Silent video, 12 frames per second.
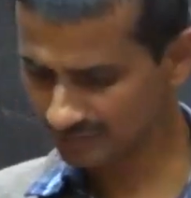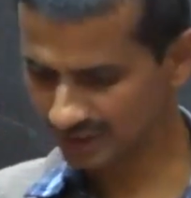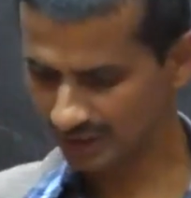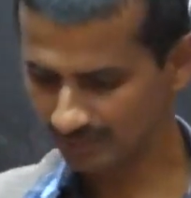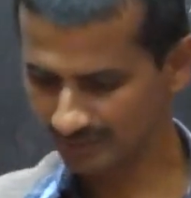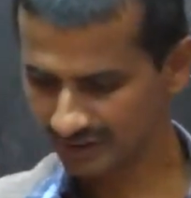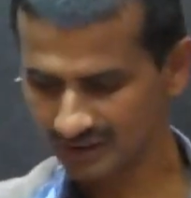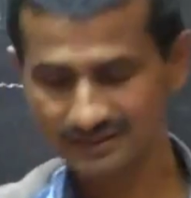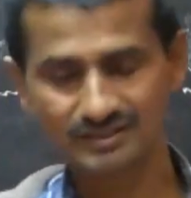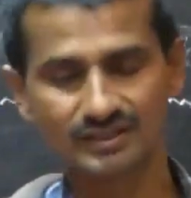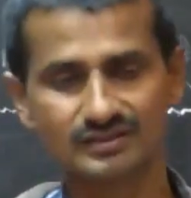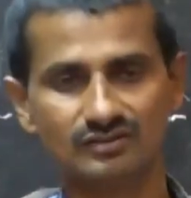B.R. Ambedkar
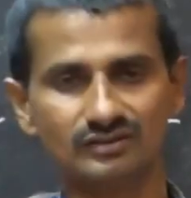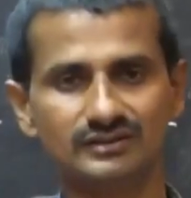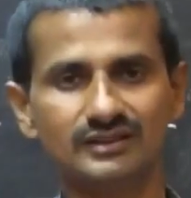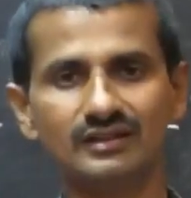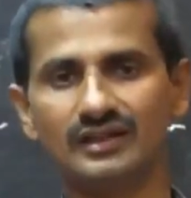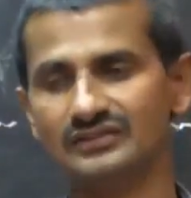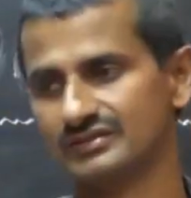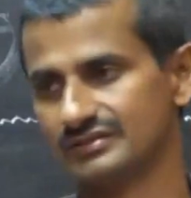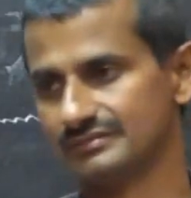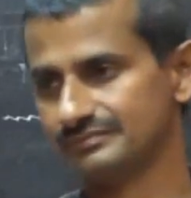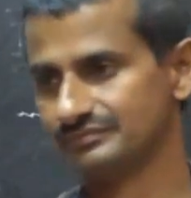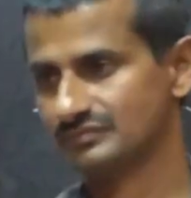stressed on that
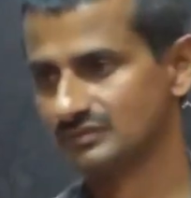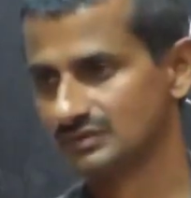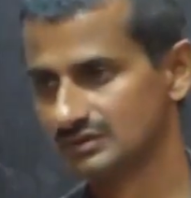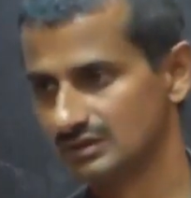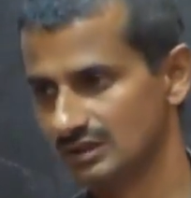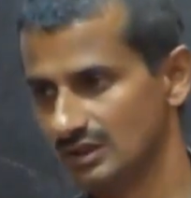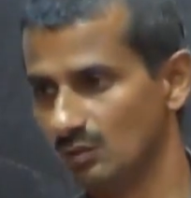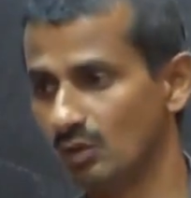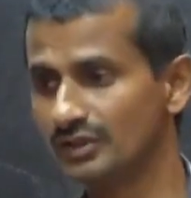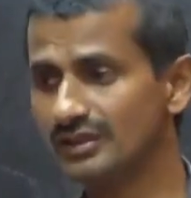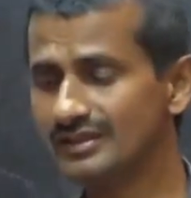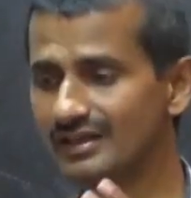rights.
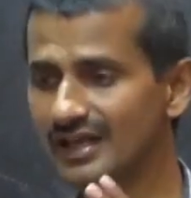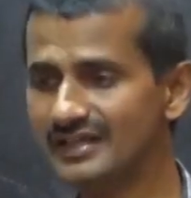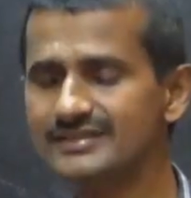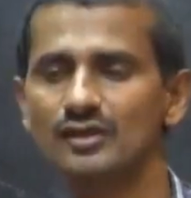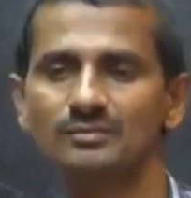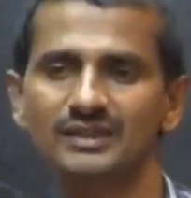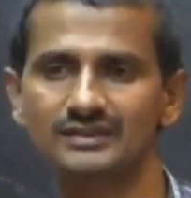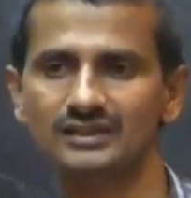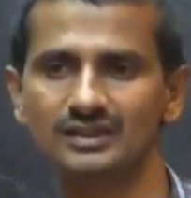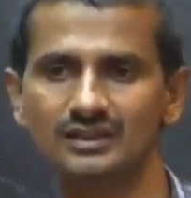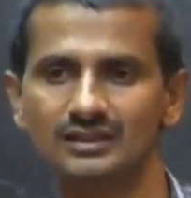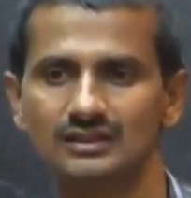What are the rights of that
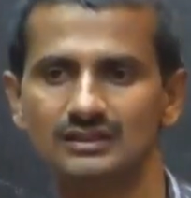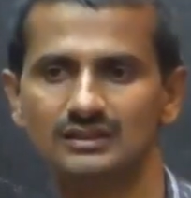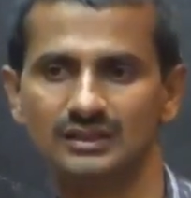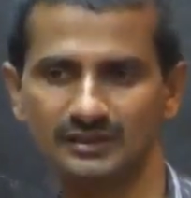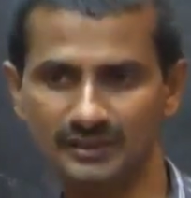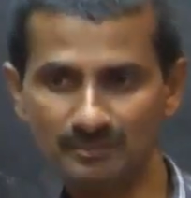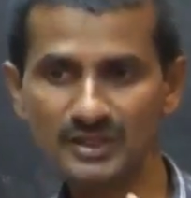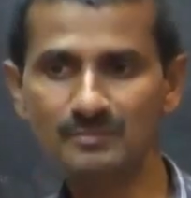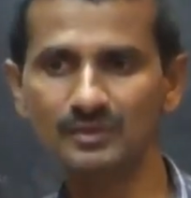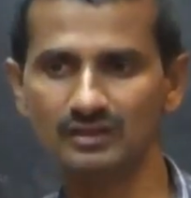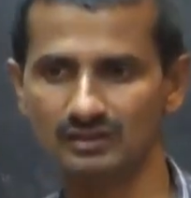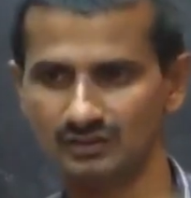the
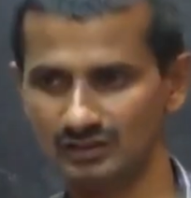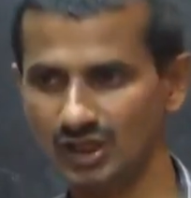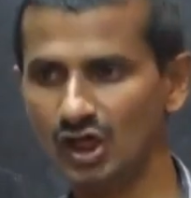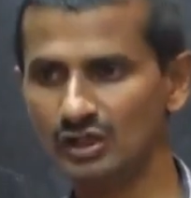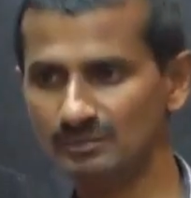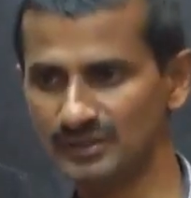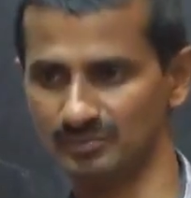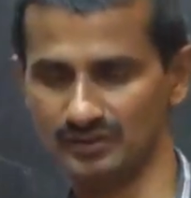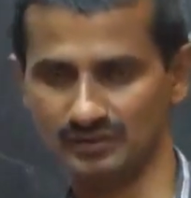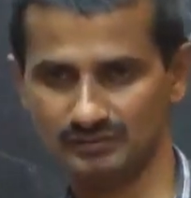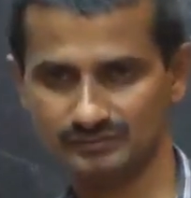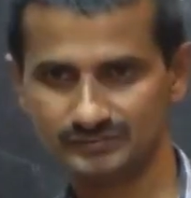people, all
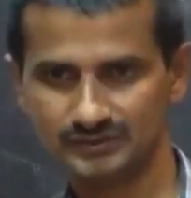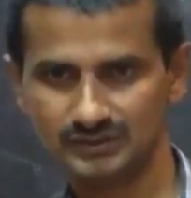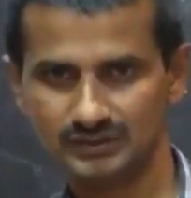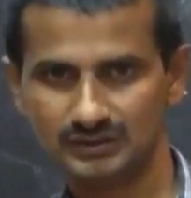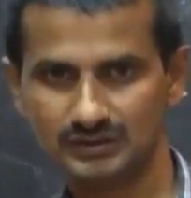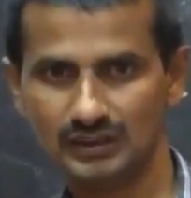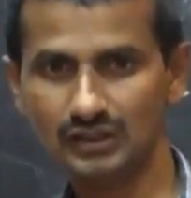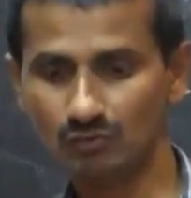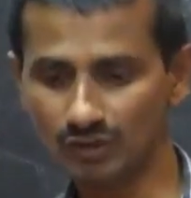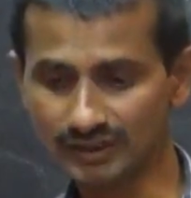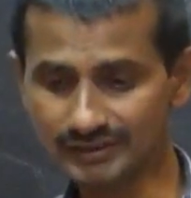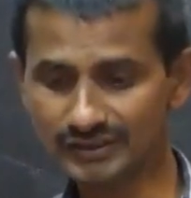people? Or
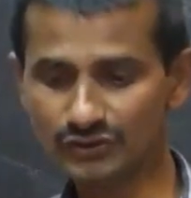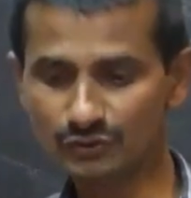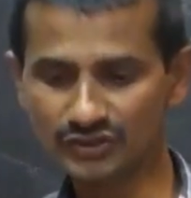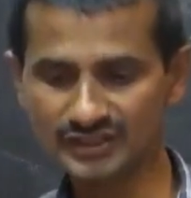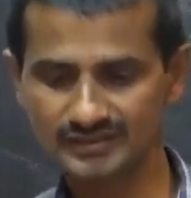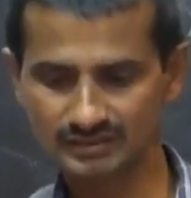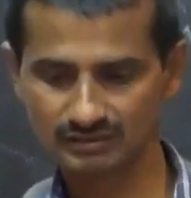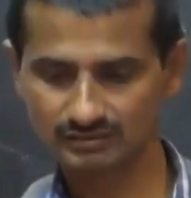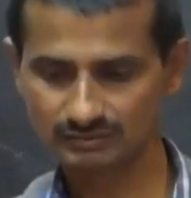what are the duties?